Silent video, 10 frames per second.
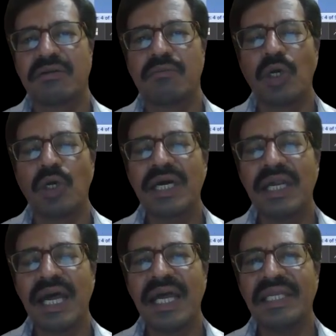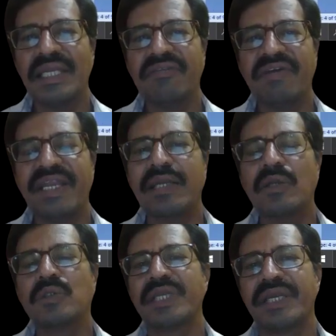Both are arranged very
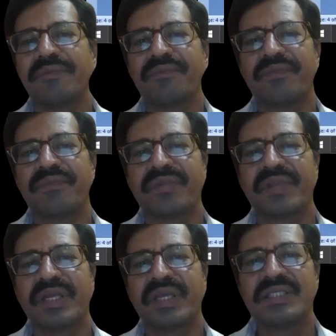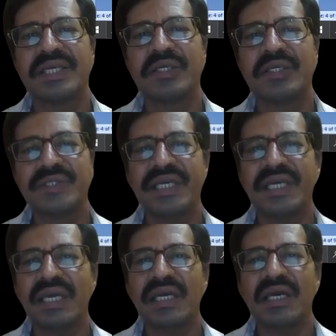closely. So you
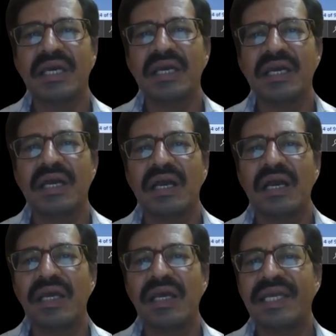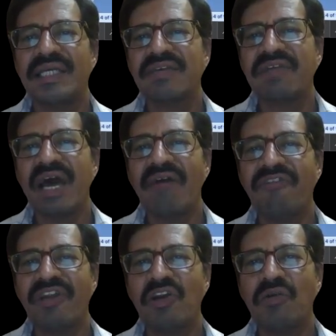see, in case of the
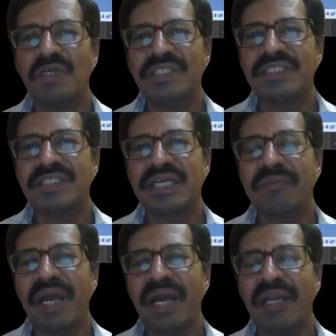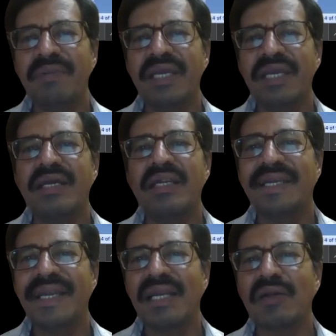amphitropous, it might be
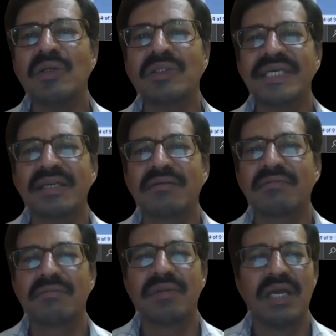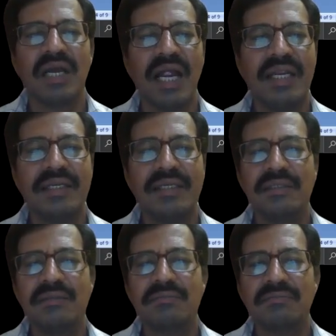little closer, and
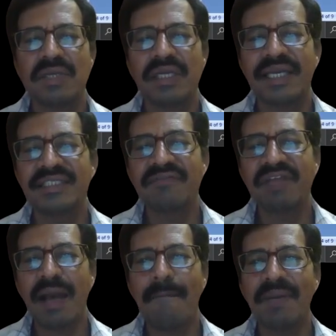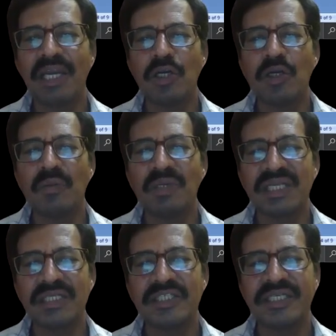in case of the campylotropous
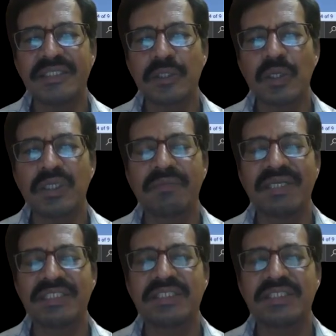also it is closer.